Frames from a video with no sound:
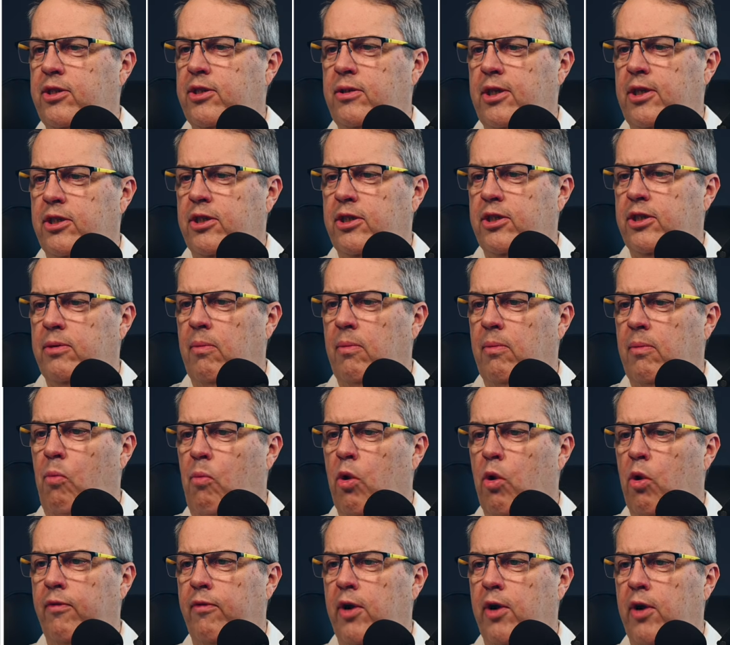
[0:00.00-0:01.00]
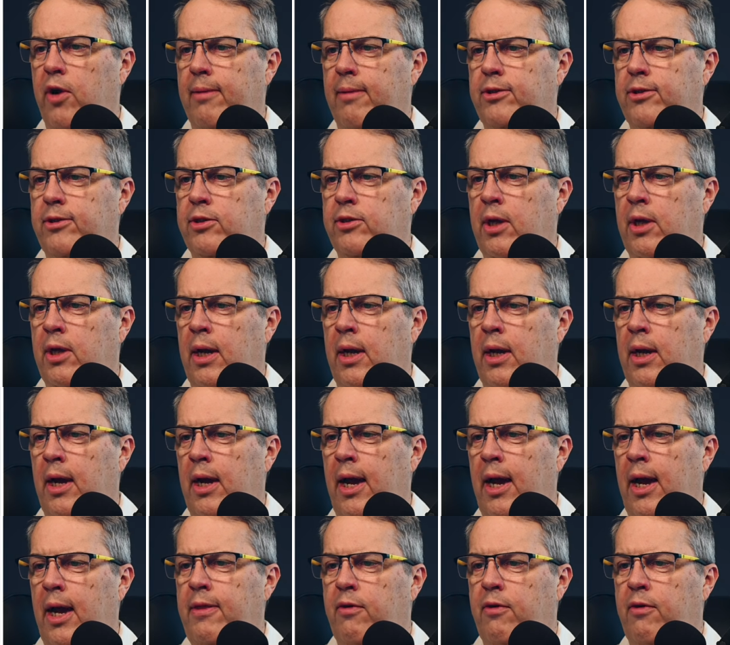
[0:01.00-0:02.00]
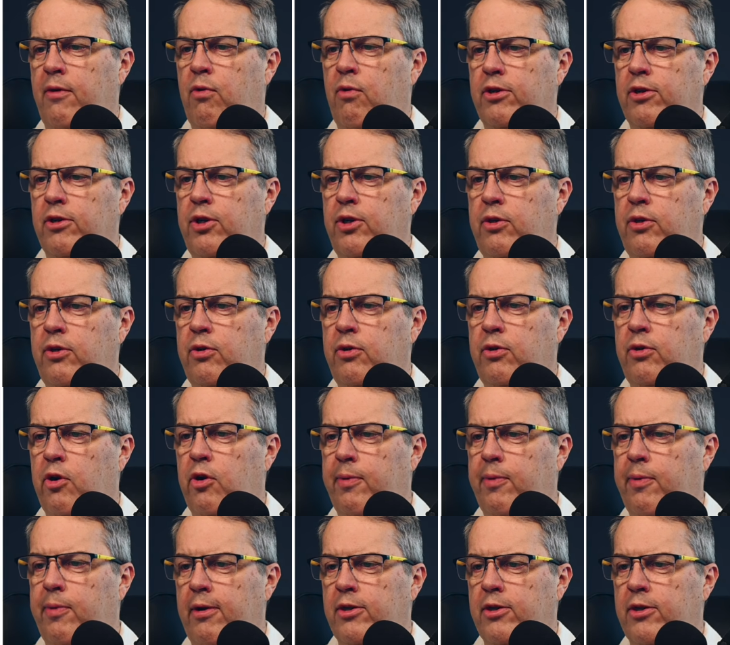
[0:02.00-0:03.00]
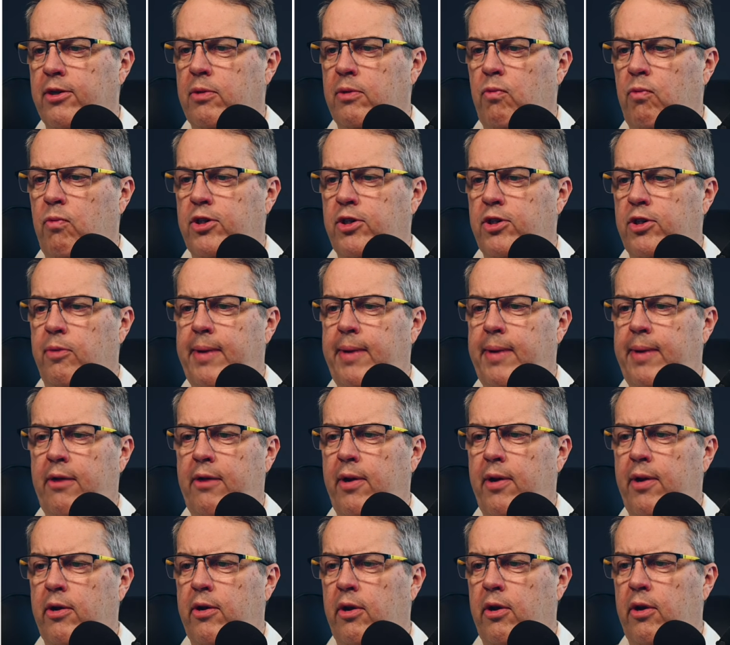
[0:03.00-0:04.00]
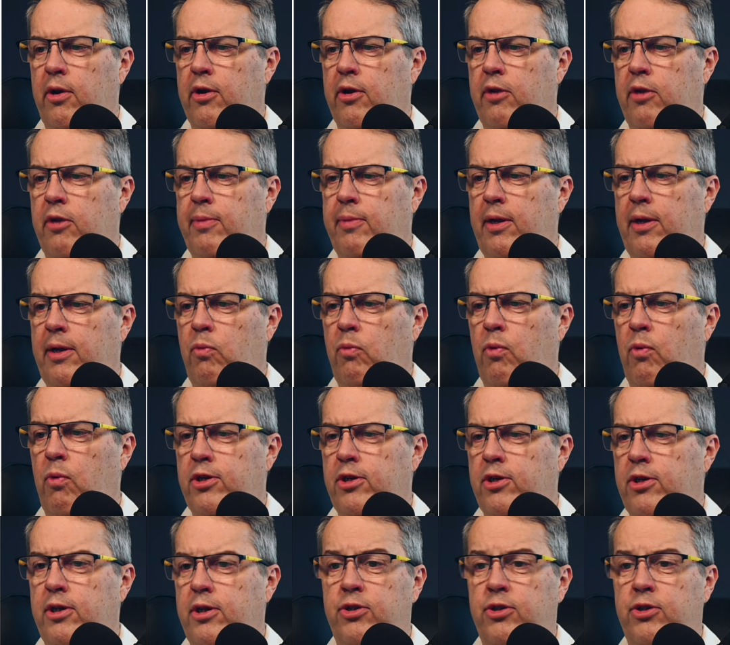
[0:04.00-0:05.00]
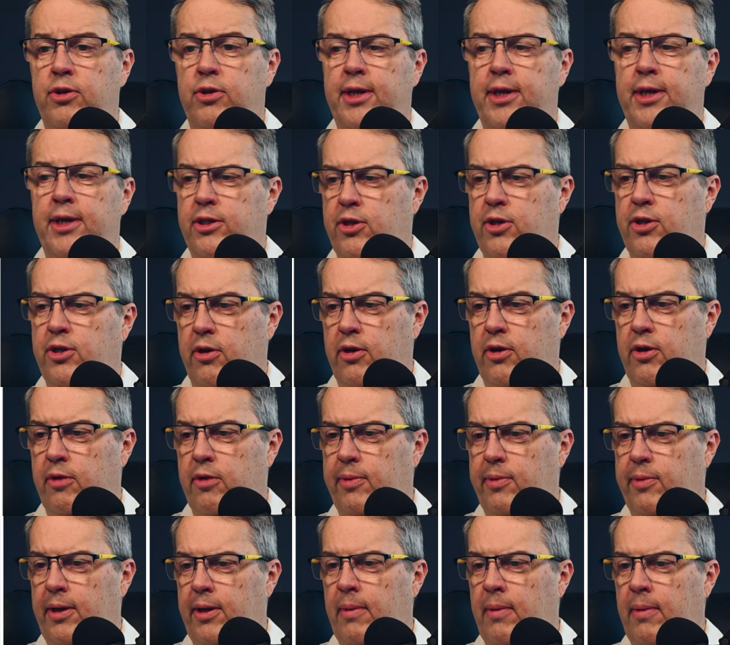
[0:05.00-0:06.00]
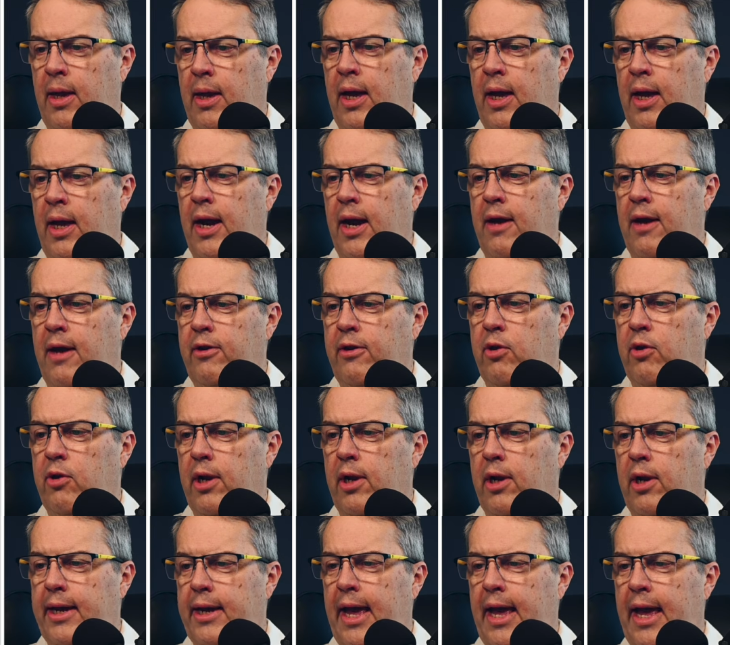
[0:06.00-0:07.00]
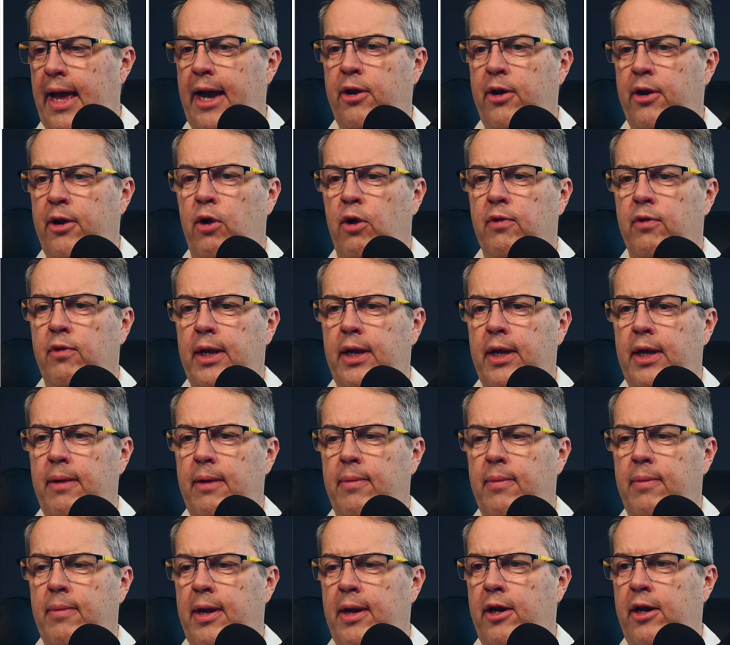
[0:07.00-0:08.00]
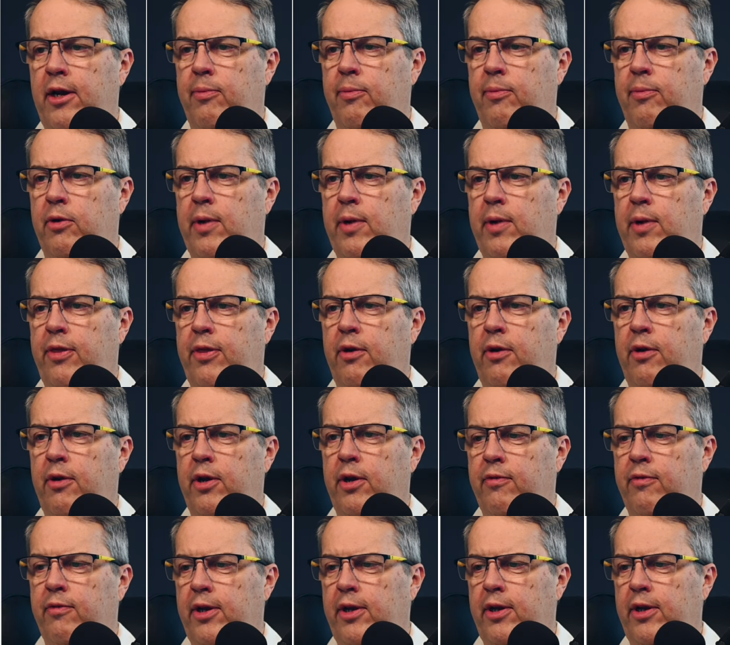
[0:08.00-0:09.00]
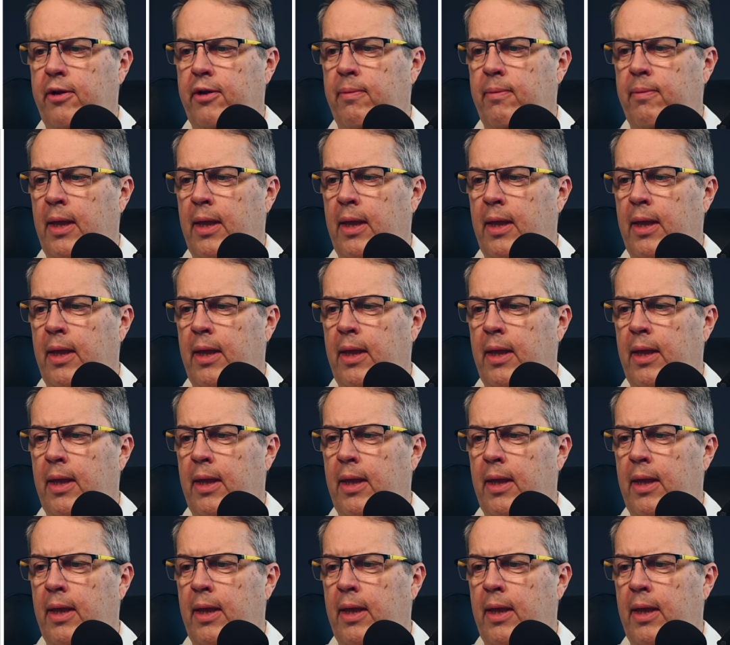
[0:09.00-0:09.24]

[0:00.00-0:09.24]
just more of your options. And then, of course, you can do your appearance. What's your background color going to be? What is your text color going to be? And then you click Add Overlay, and it'll put it right there on your video.